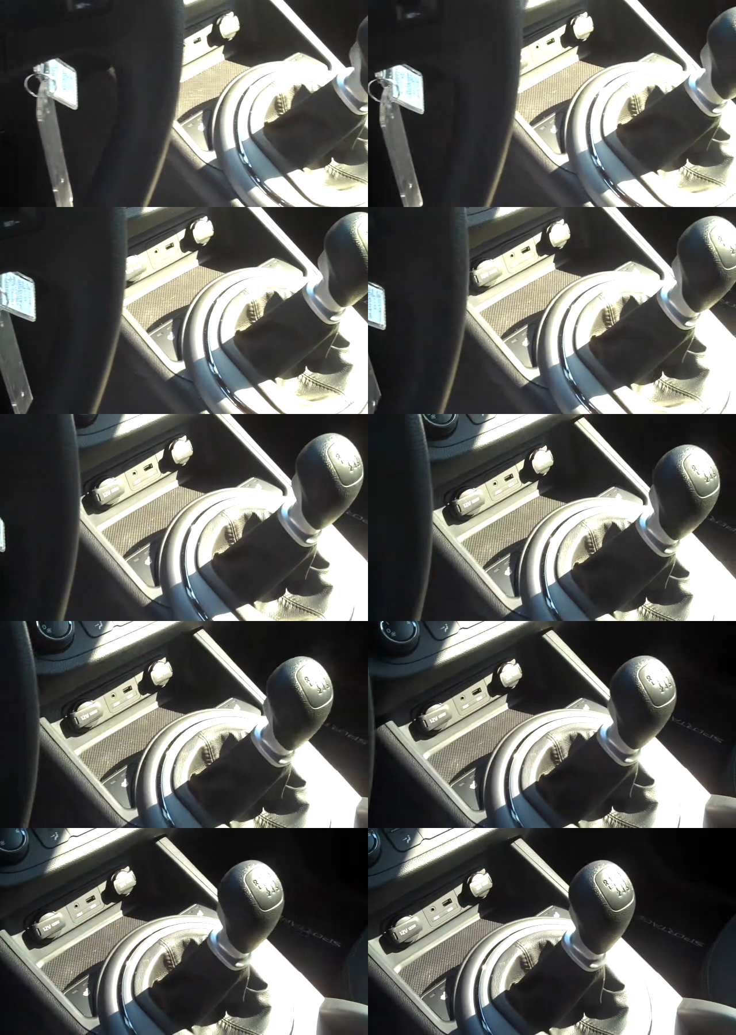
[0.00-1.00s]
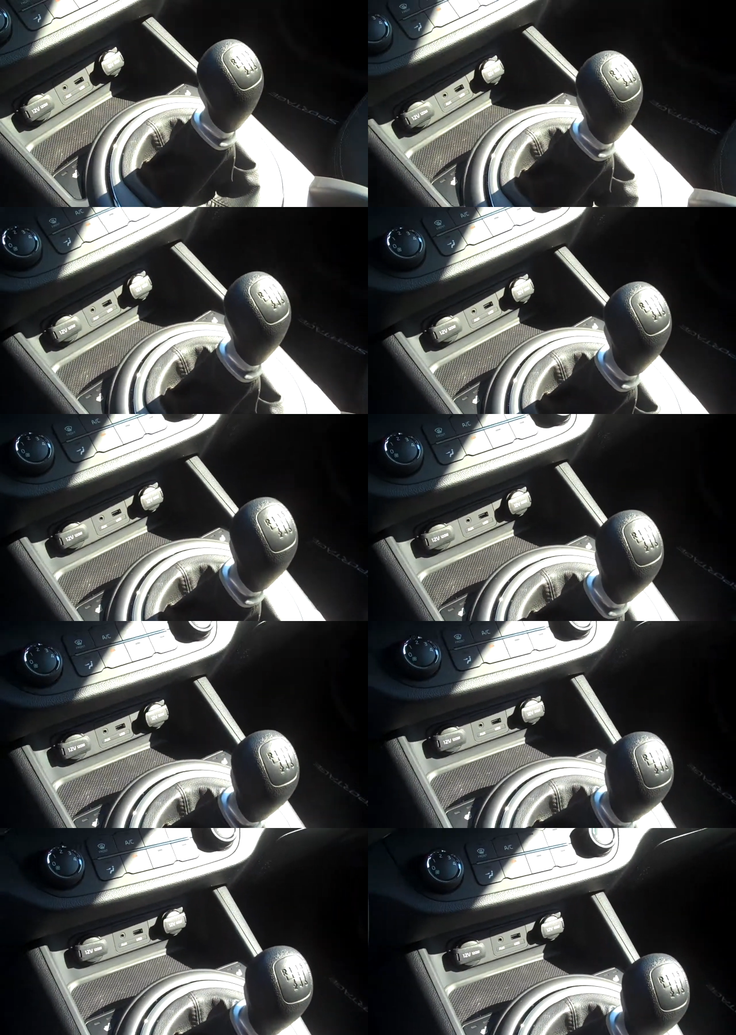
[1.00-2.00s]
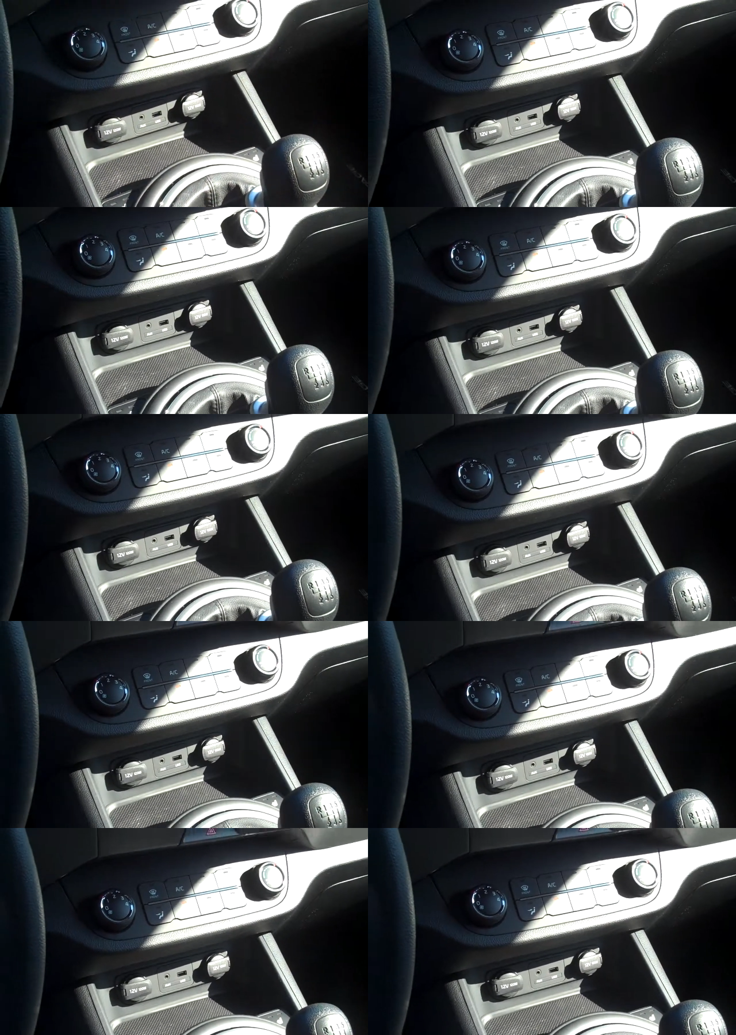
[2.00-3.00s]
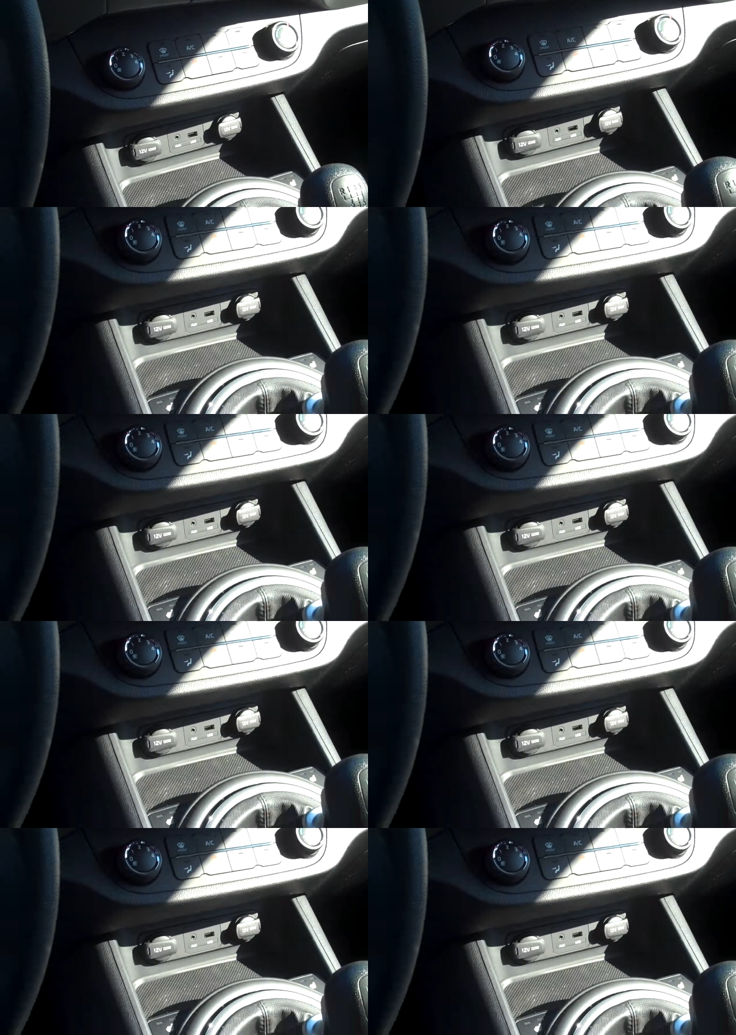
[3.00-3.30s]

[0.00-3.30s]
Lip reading: [unreadable: no face in view]